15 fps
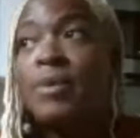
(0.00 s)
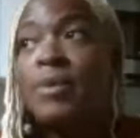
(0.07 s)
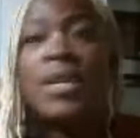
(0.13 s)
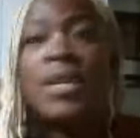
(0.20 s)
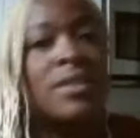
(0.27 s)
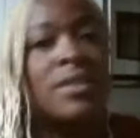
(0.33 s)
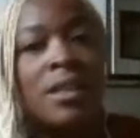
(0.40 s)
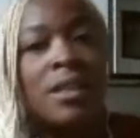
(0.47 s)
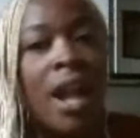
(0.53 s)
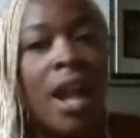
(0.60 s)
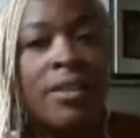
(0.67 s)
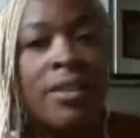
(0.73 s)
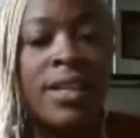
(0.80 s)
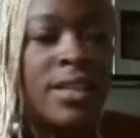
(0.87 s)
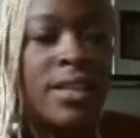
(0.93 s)
because a lot
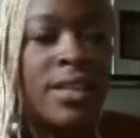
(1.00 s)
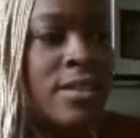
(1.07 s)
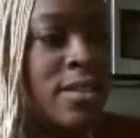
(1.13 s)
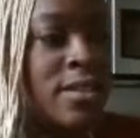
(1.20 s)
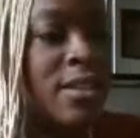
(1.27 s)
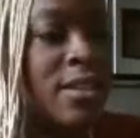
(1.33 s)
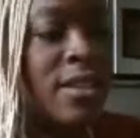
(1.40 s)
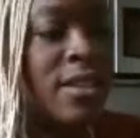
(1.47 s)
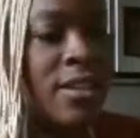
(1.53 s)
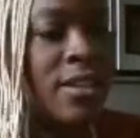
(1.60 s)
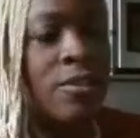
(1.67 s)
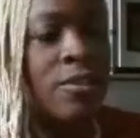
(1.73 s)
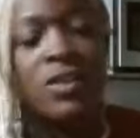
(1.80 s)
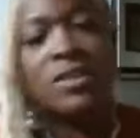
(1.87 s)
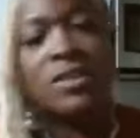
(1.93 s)
of these you
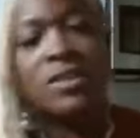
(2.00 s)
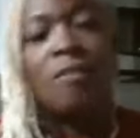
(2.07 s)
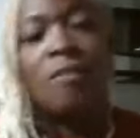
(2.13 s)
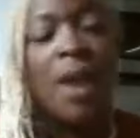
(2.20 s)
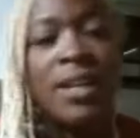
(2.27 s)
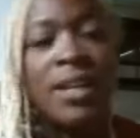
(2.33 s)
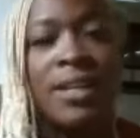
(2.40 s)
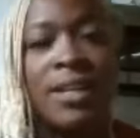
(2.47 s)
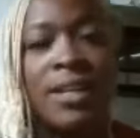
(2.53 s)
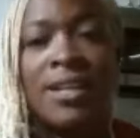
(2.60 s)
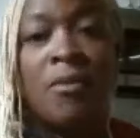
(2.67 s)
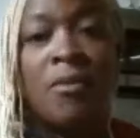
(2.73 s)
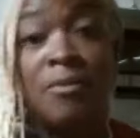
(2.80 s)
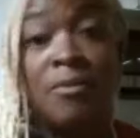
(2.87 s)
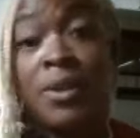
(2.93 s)
know these commodities
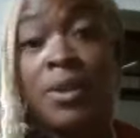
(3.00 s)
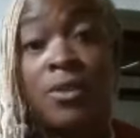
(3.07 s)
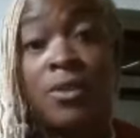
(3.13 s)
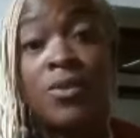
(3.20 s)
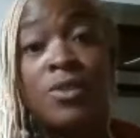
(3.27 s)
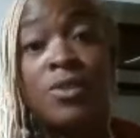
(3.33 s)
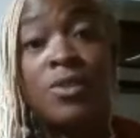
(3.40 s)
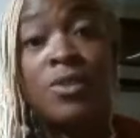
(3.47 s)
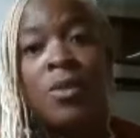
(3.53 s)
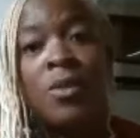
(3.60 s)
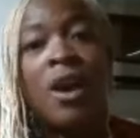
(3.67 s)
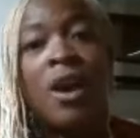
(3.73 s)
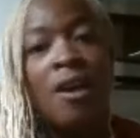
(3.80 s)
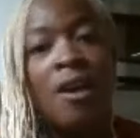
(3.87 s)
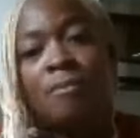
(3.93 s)
that we've been used to
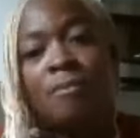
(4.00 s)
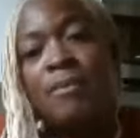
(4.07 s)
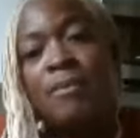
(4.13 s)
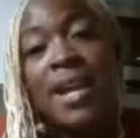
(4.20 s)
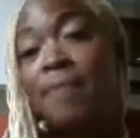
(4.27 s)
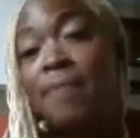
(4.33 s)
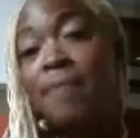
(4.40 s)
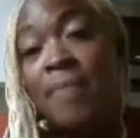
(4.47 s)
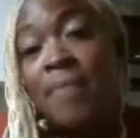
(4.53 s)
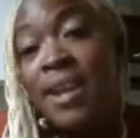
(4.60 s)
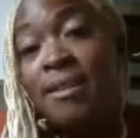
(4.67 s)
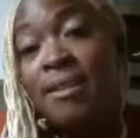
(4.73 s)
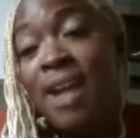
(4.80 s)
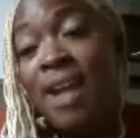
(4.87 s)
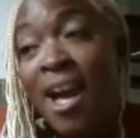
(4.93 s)
are may,
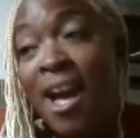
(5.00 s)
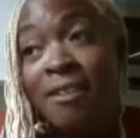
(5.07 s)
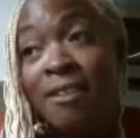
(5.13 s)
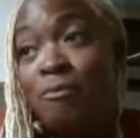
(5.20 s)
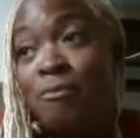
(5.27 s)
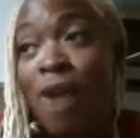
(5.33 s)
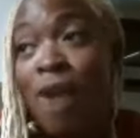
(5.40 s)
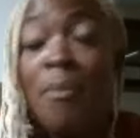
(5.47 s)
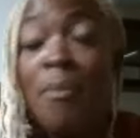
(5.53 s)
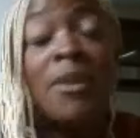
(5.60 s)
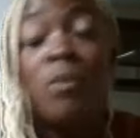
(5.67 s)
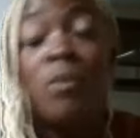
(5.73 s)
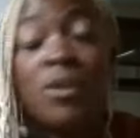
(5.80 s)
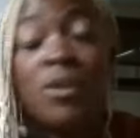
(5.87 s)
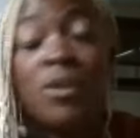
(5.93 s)
may not and
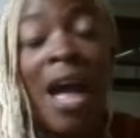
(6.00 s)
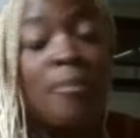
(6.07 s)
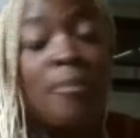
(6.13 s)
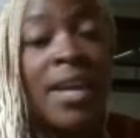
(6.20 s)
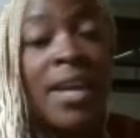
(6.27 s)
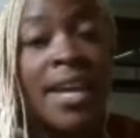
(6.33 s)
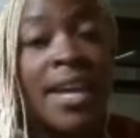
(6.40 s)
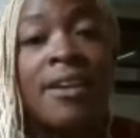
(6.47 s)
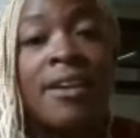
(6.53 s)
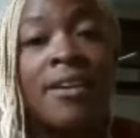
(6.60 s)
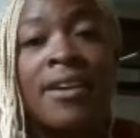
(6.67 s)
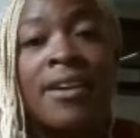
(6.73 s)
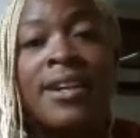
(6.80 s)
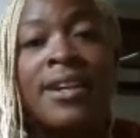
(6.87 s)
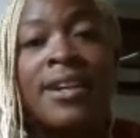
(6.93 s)
probably will not be here